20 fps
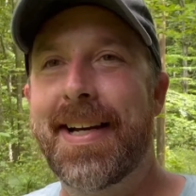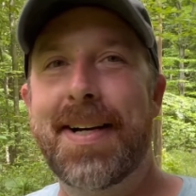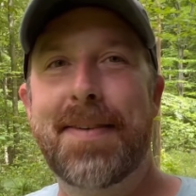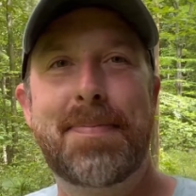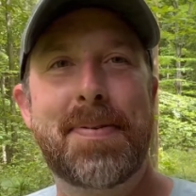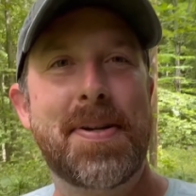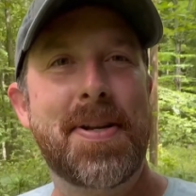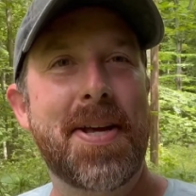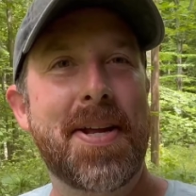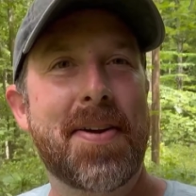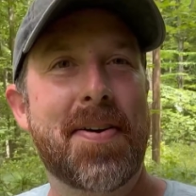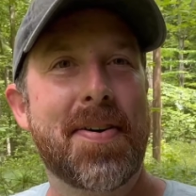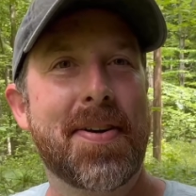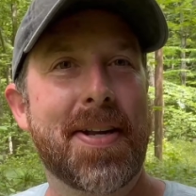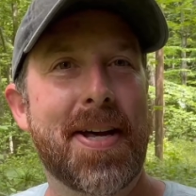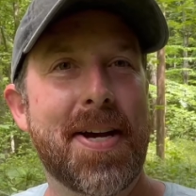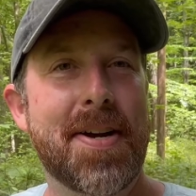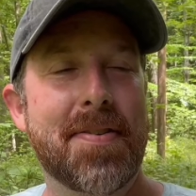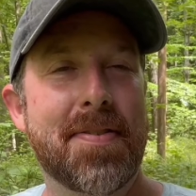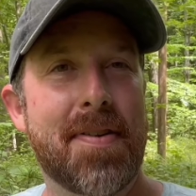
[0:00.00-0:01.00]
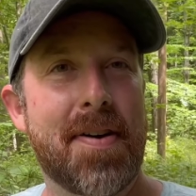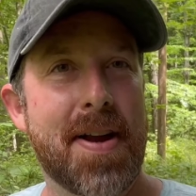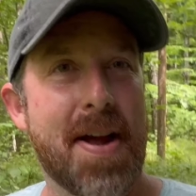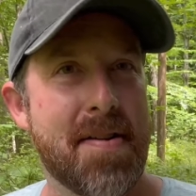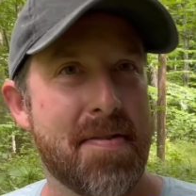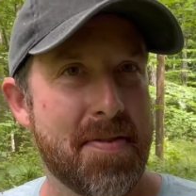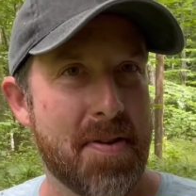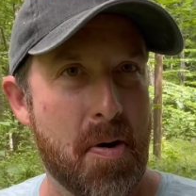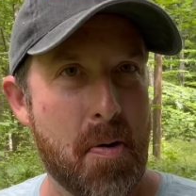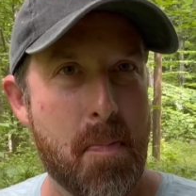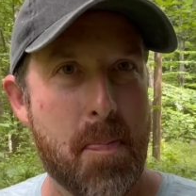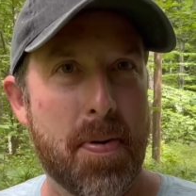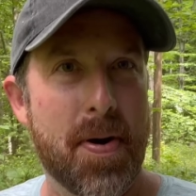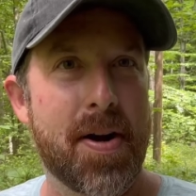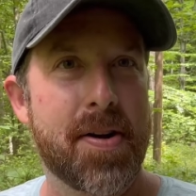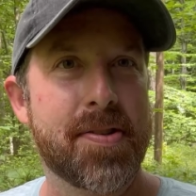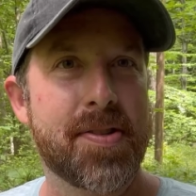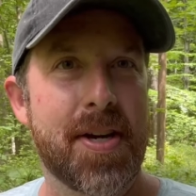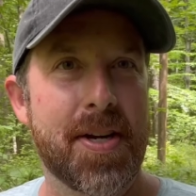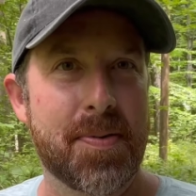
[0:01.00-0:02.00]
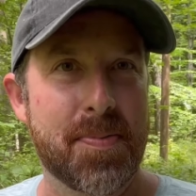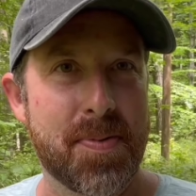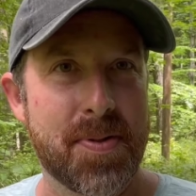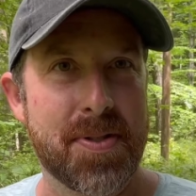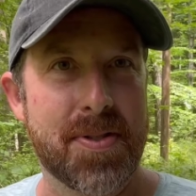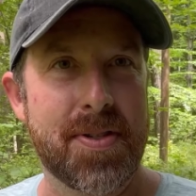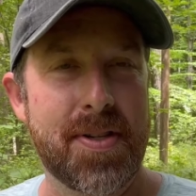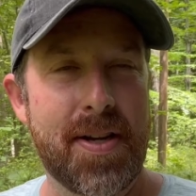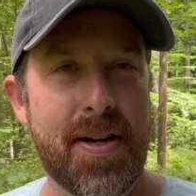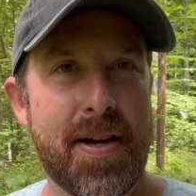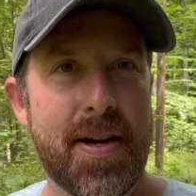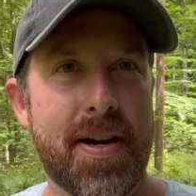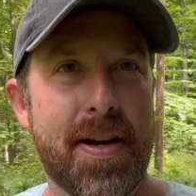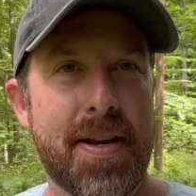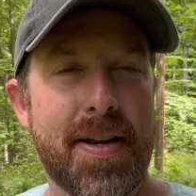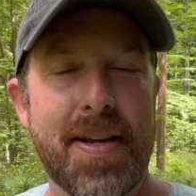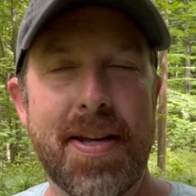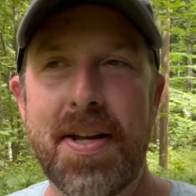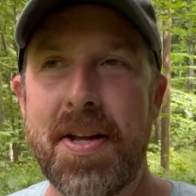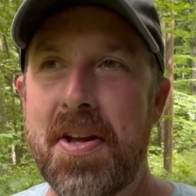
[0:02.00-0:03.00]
put it on later on after the whole project was done.